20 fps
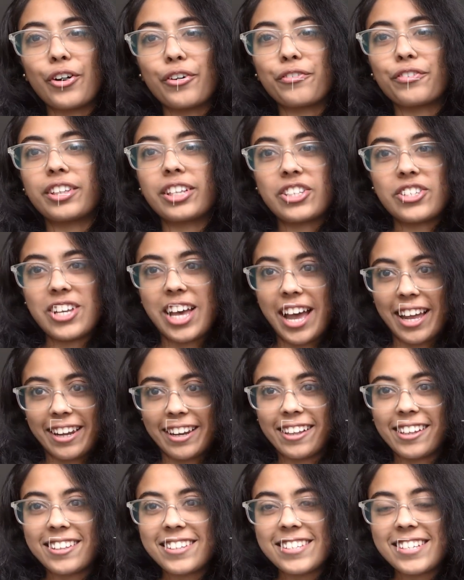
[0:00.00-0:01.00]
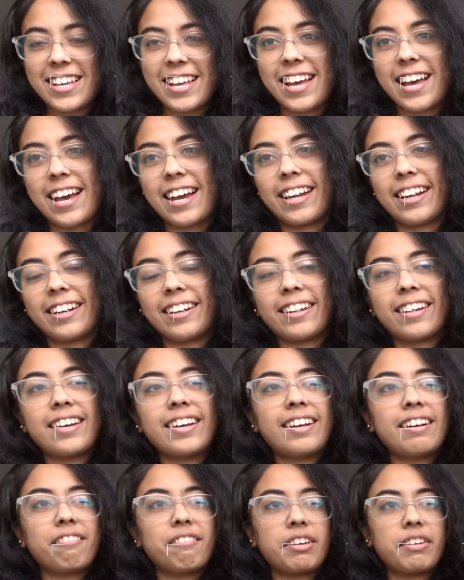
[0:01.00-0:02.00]
of the challenge, and
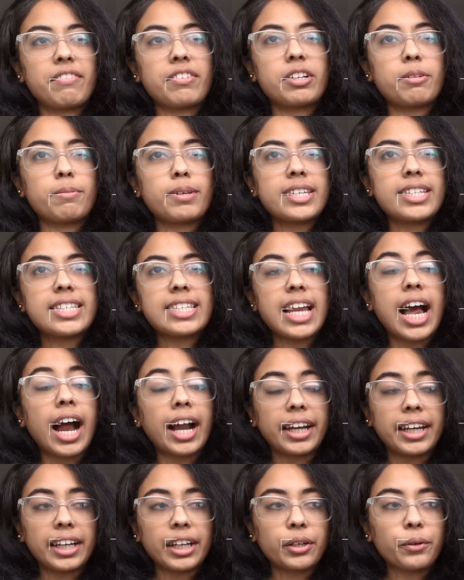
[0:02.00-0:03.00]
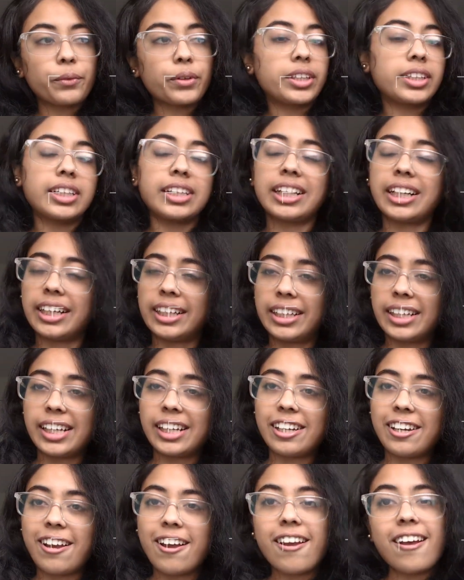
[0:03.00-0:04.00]
we will be starting with
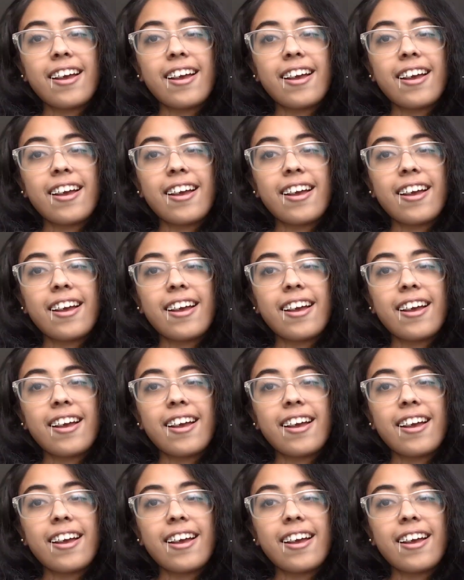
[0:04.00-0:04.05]
reading.